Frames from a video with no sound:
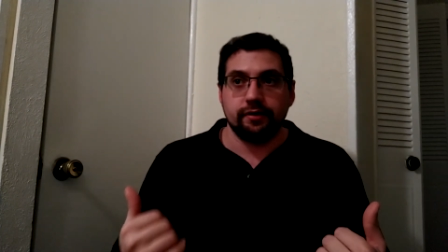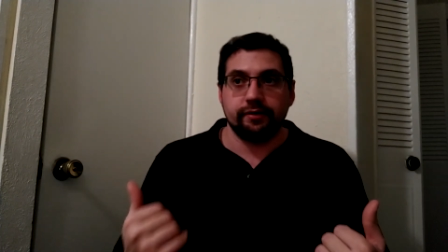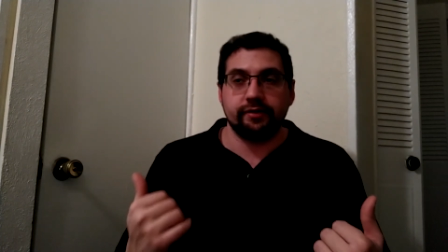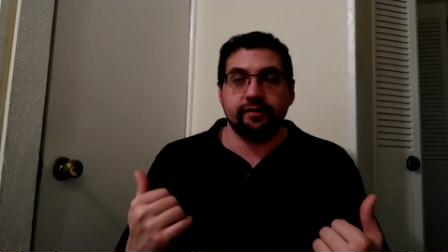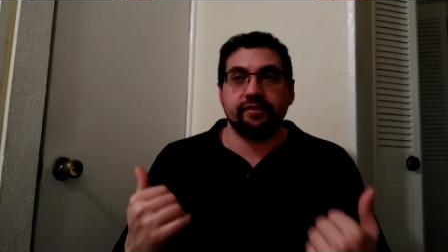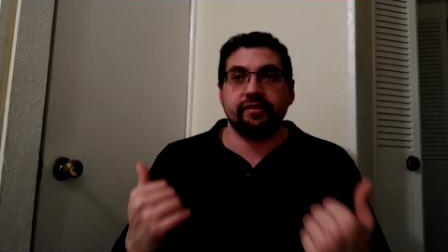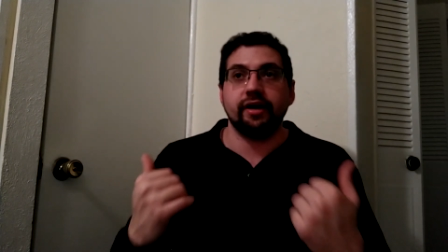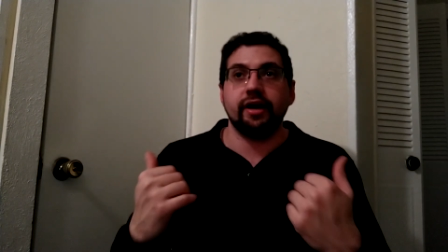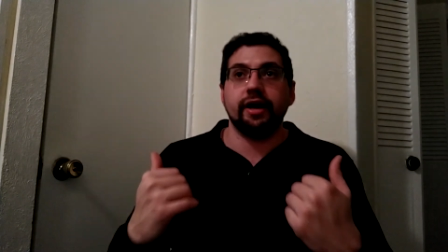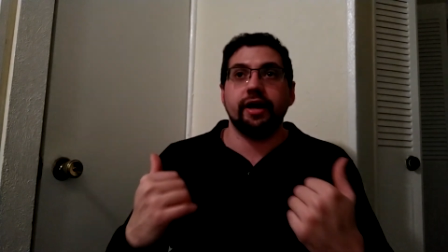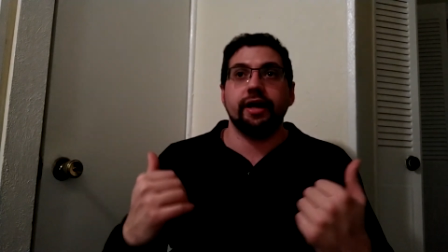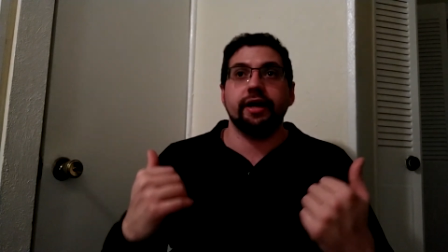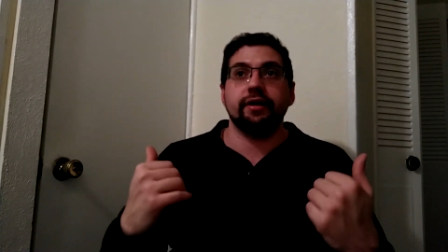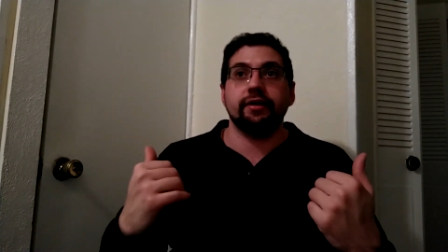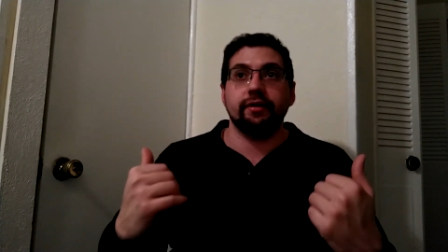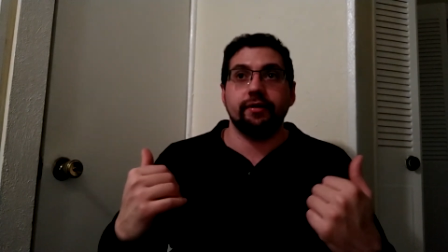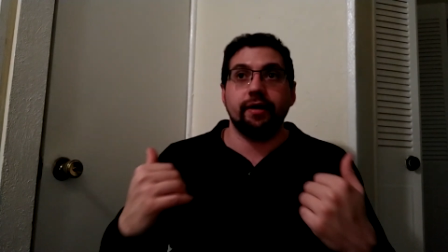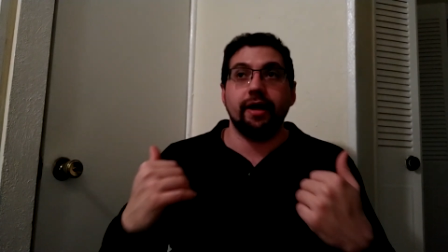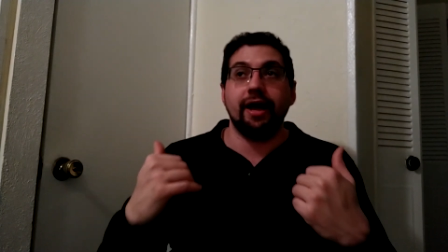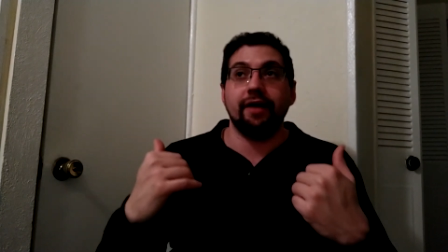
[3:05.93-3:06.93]

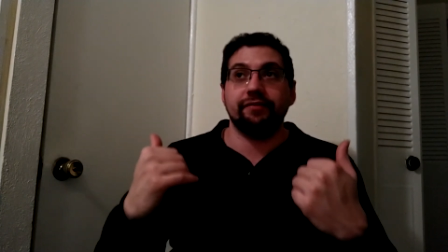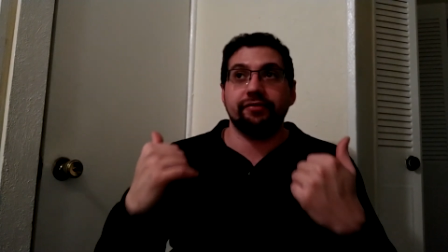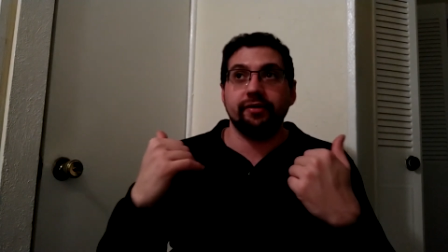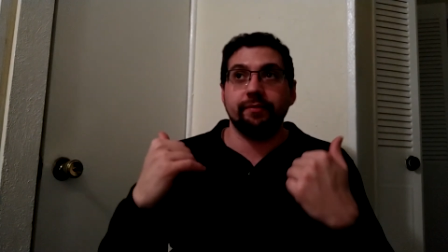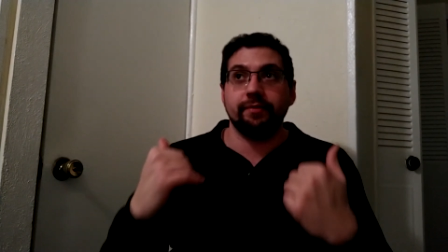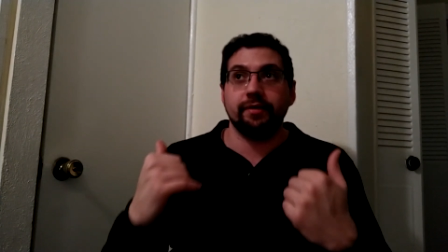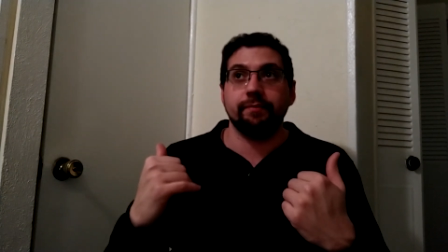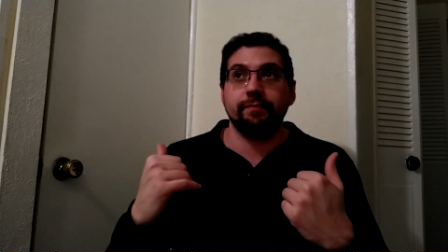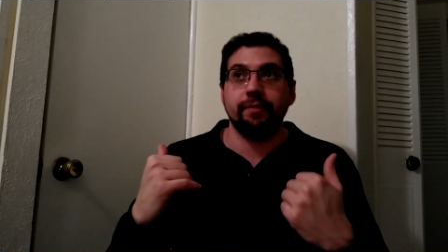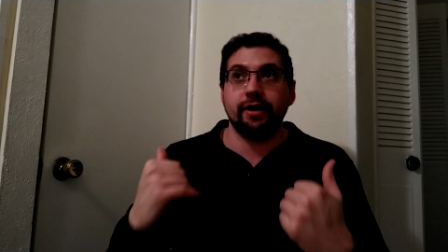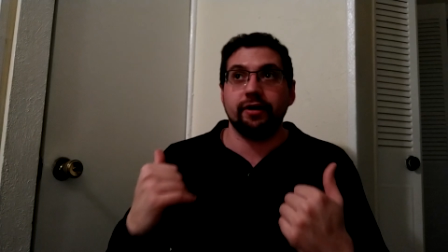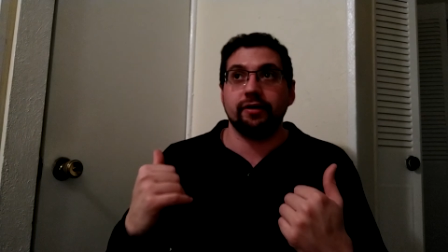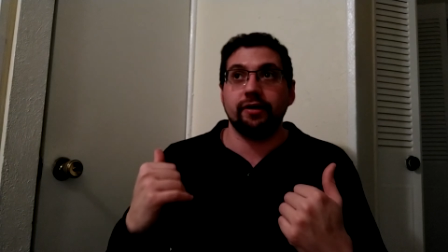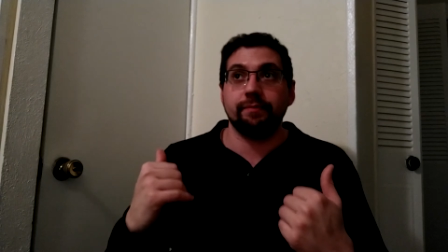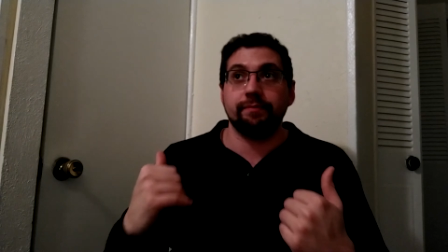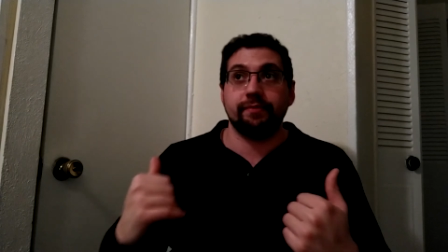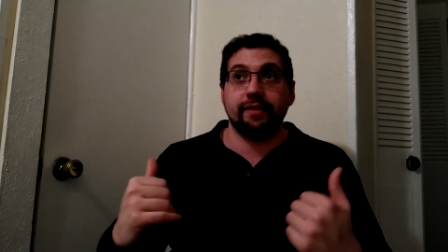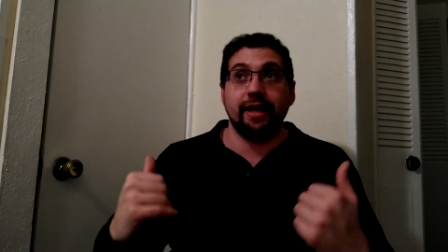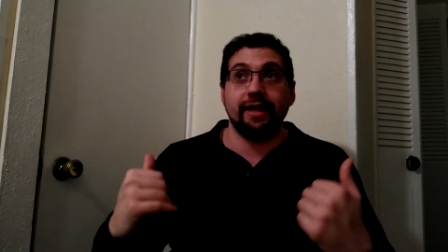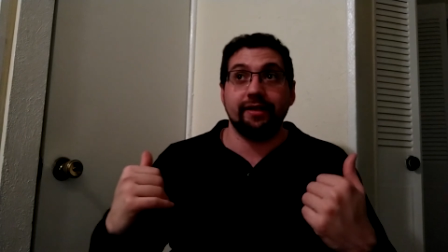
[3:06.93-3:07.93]
Have something better
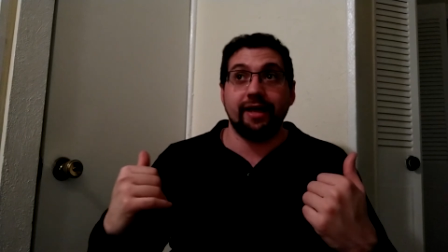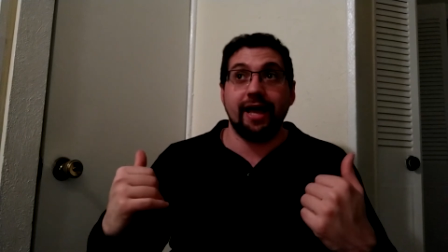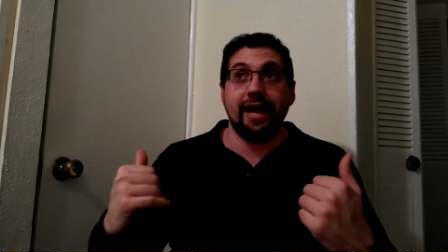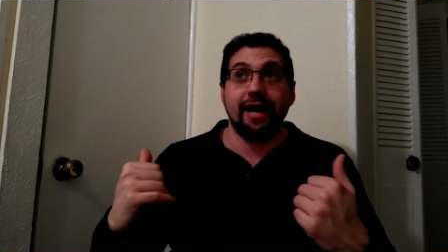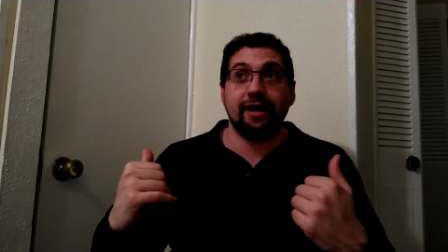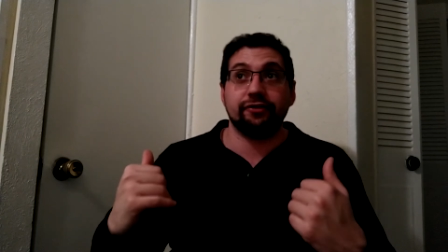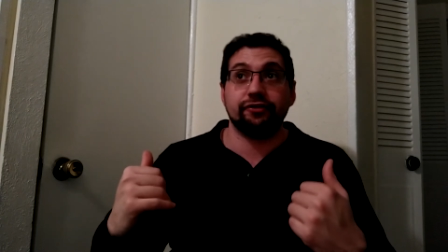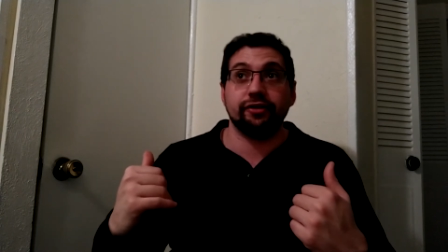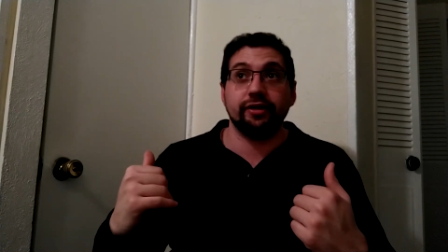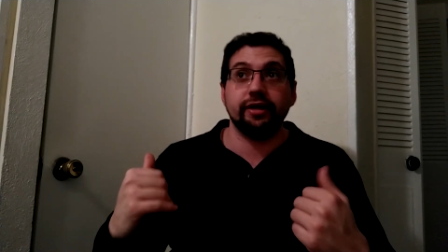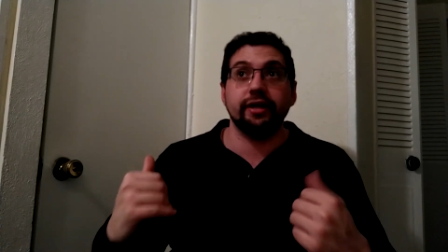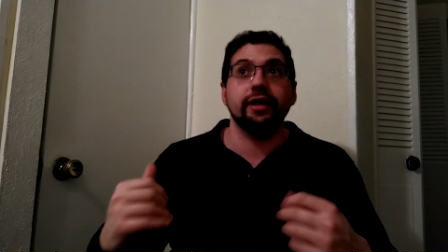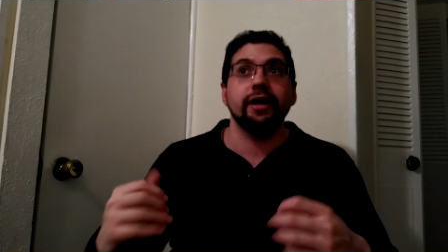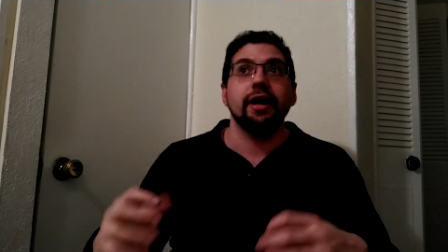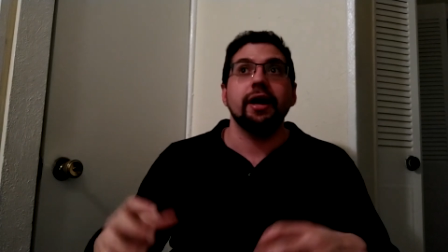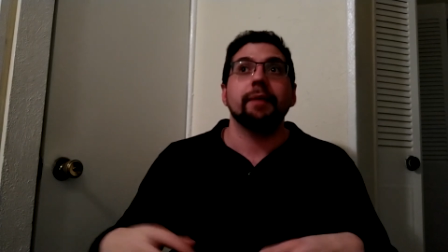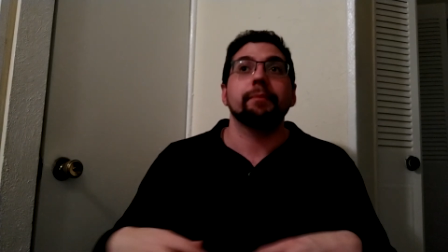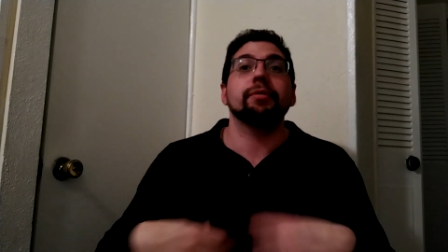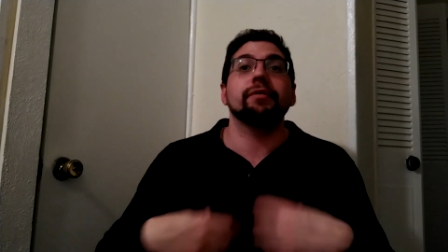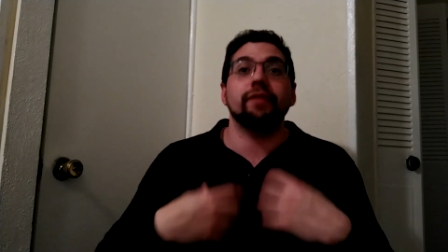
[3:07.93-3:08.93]
up that actually
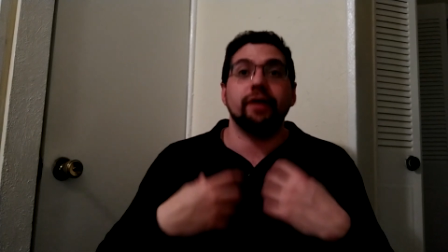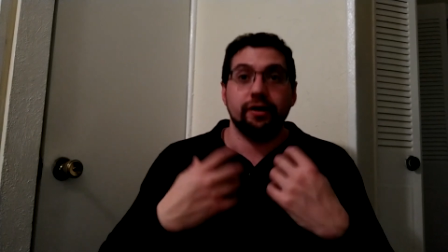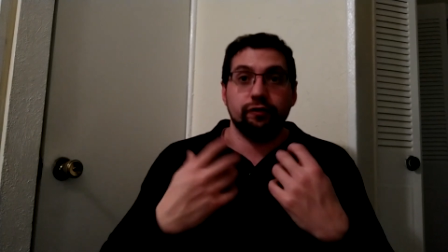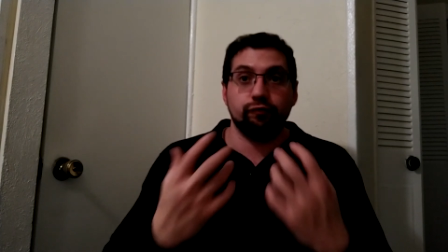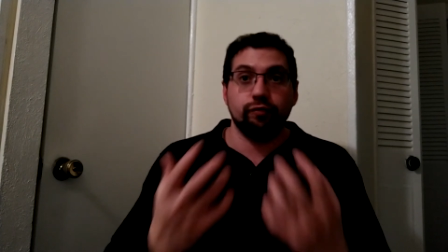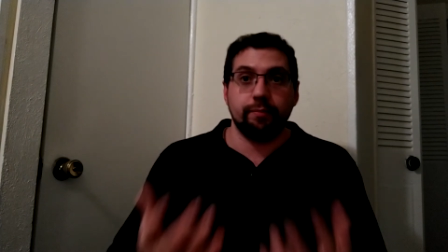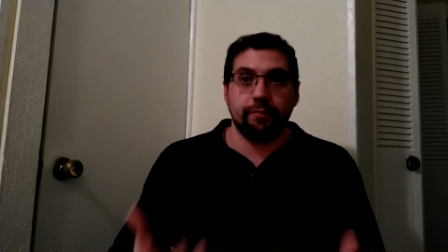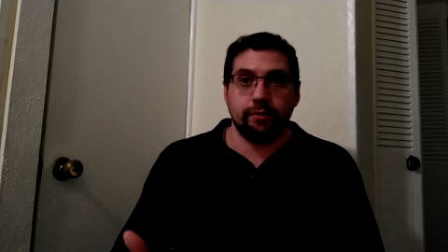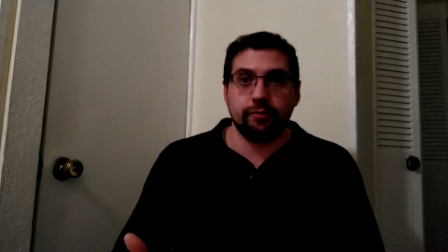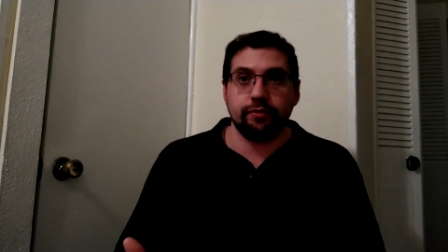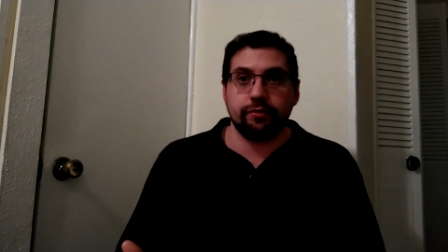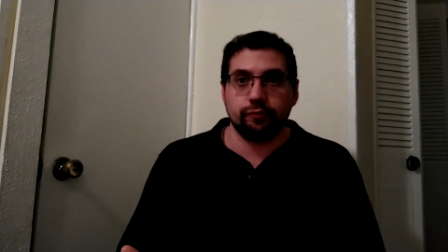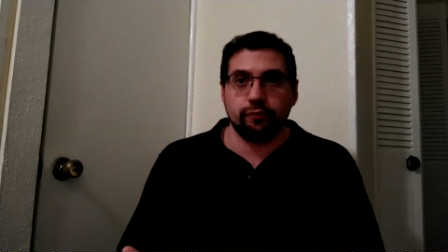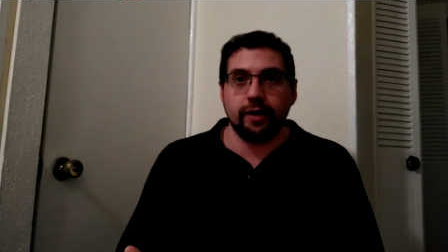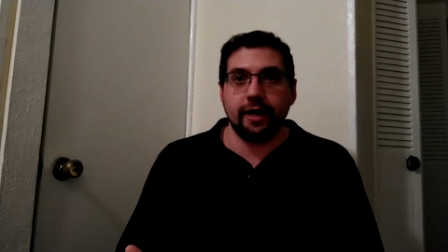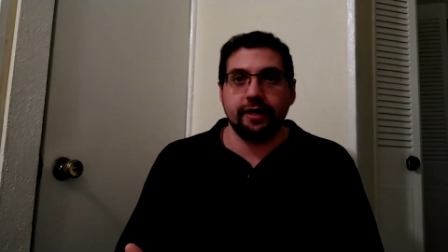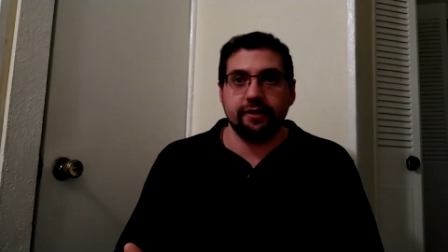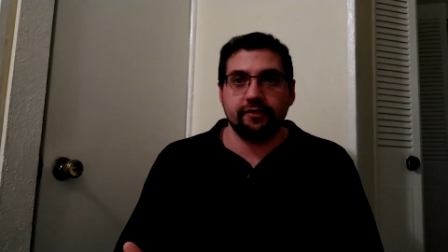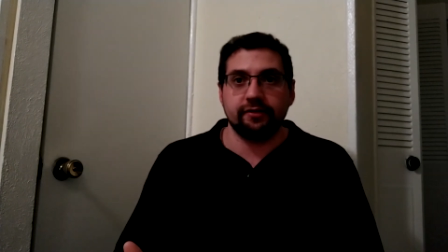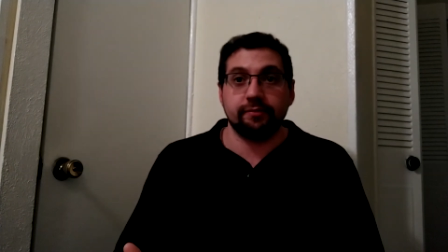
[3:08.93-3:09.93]
provides women with
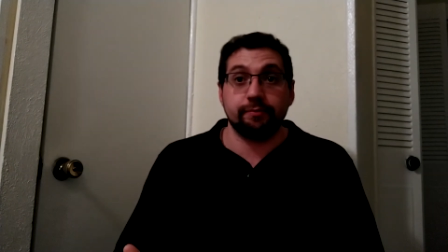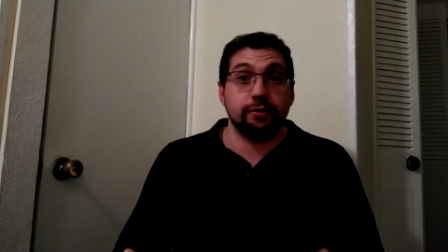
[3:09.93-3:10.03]
rights,